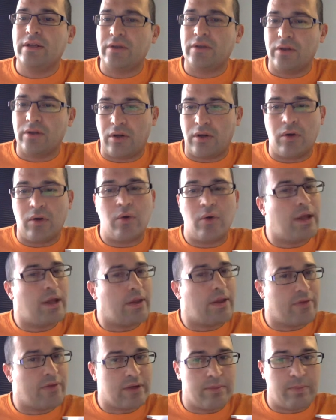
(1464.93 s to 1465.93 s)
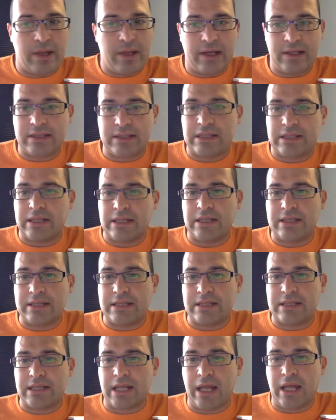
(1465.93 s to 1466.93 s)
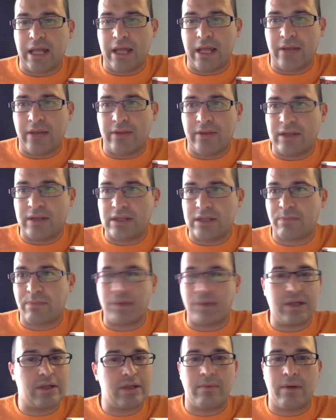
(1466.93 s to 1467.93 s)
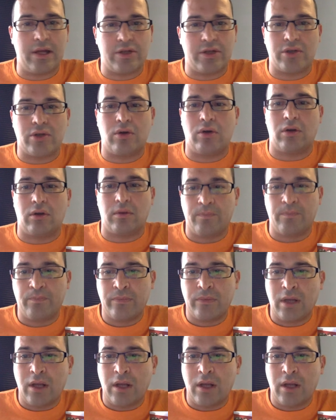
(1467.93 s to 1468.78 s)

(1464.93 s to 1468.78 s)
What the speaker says: and the dependencies, and that's pretty much all.